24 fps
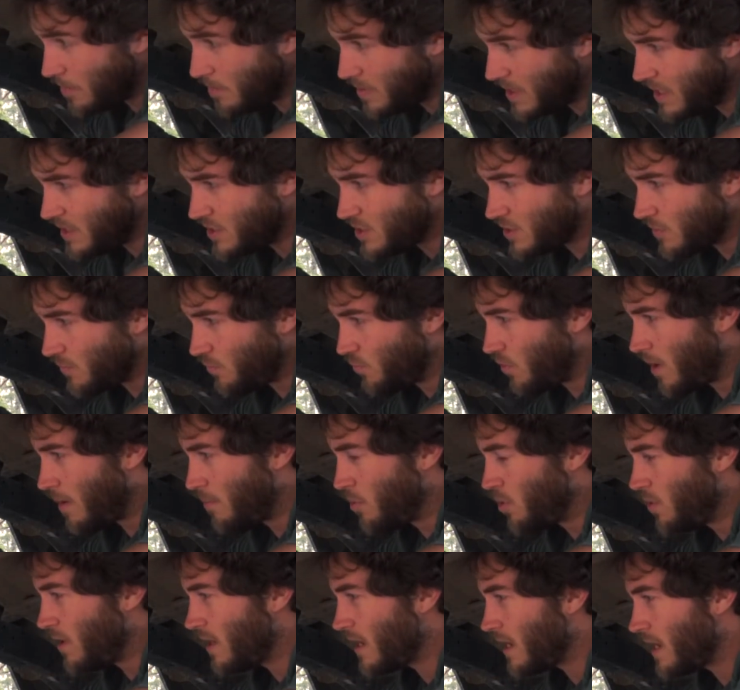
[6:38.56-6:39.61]
a piece of
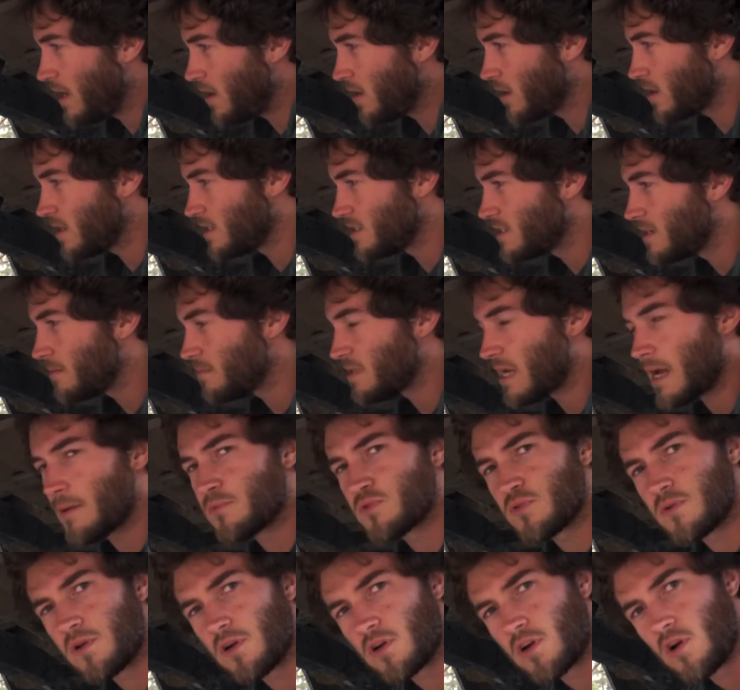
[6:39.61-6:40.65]
rubber in here because
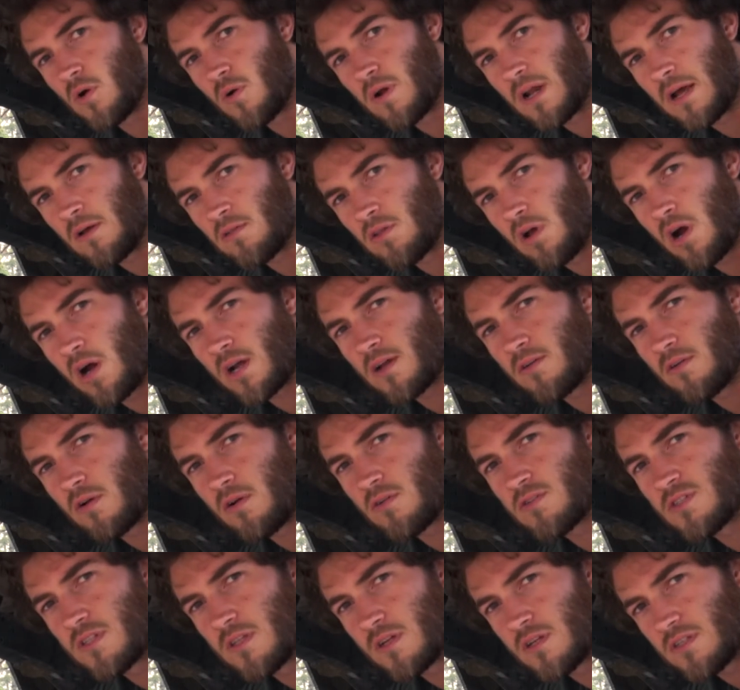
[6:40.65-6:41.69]
sometimes when you're going down logging
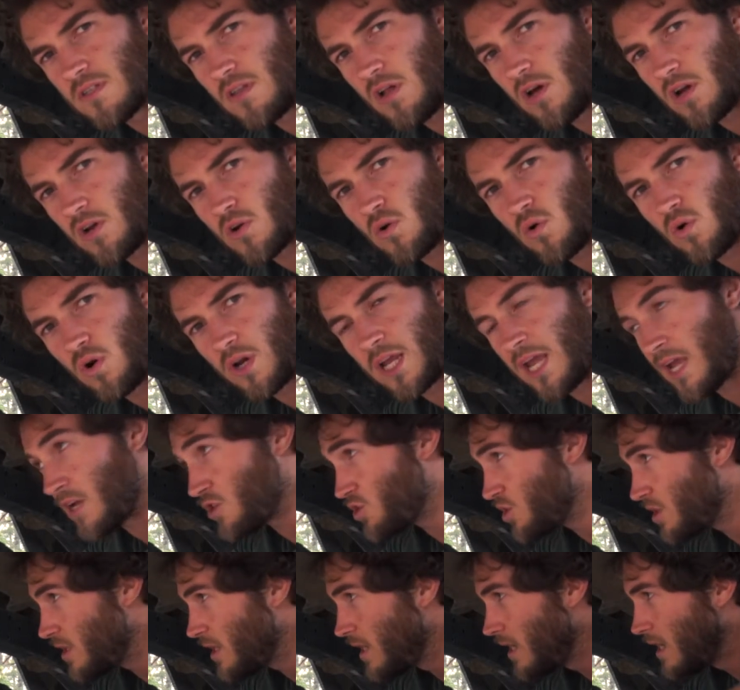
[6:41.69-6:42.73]
roads and there's a lot of
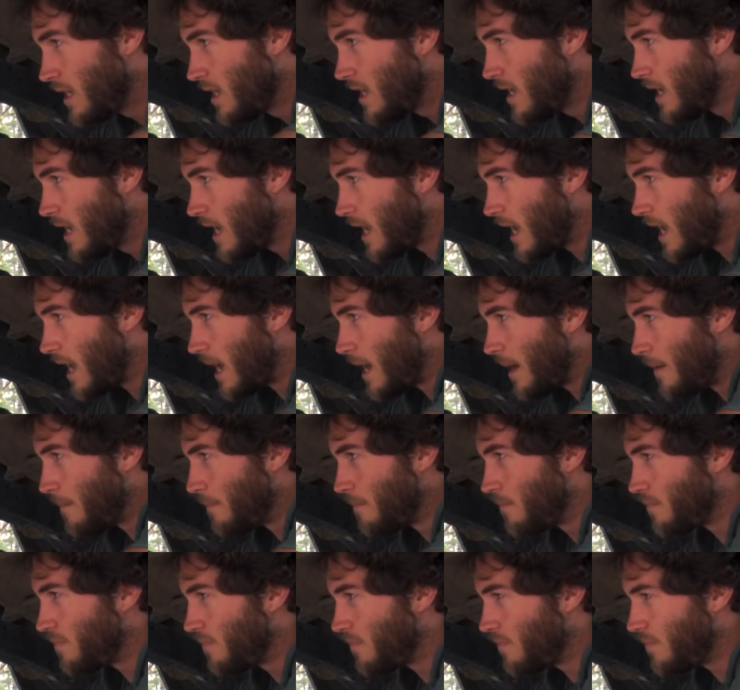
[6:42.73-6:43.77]
corrugation,
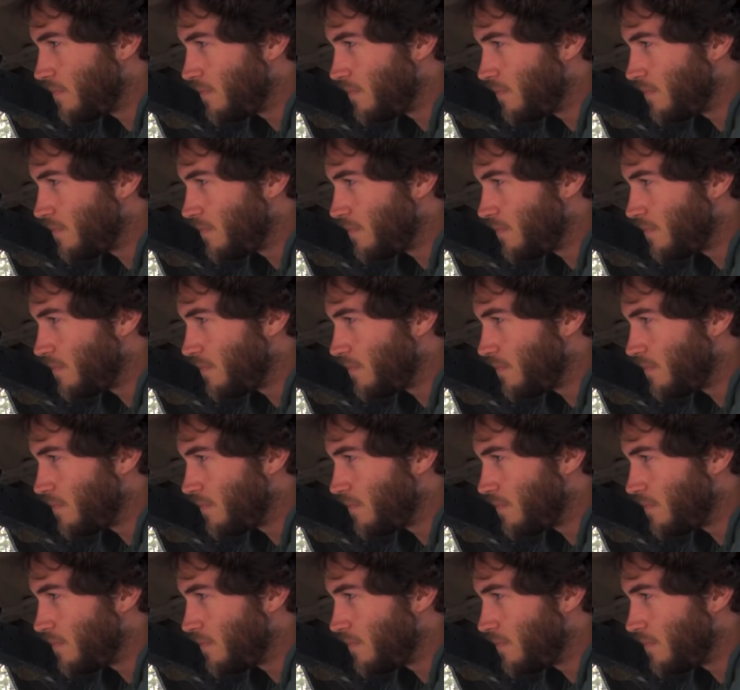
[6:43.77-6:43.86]
um,